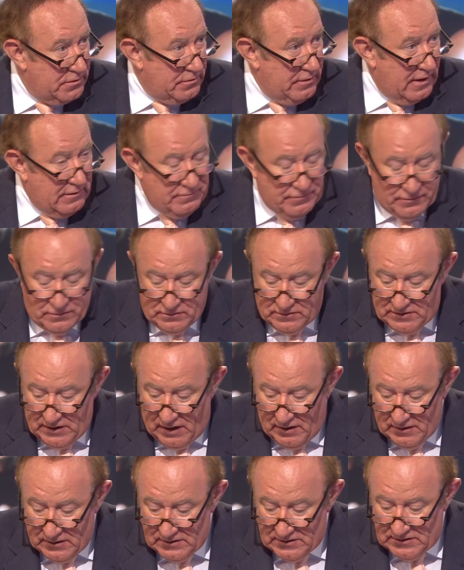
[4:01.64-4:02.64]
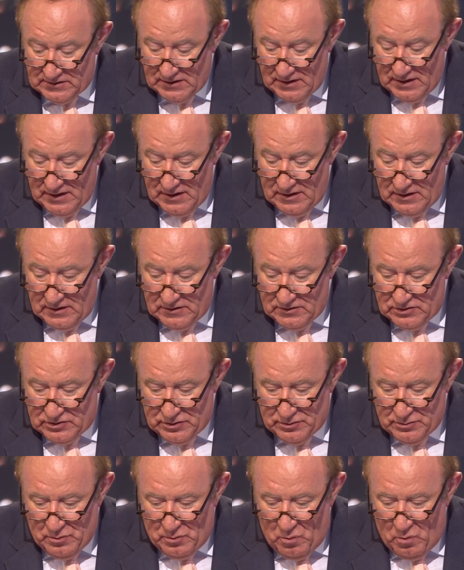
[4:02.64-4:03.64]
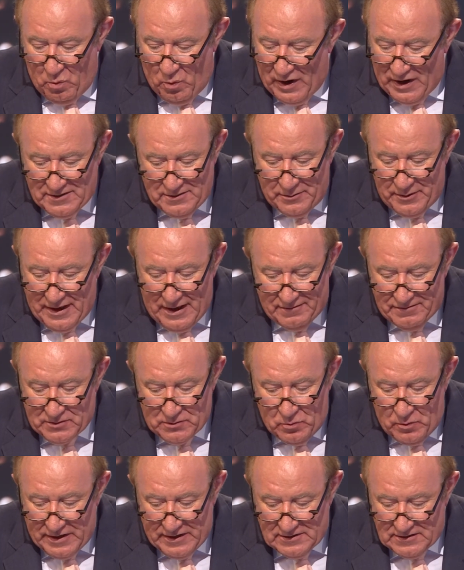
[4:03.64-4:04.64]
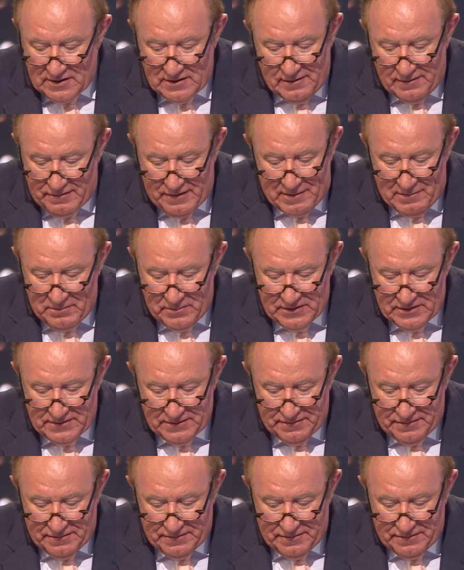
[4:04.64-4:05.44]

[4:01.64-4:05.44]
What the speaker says: Grenfell Towers. So why do we have to wait to November to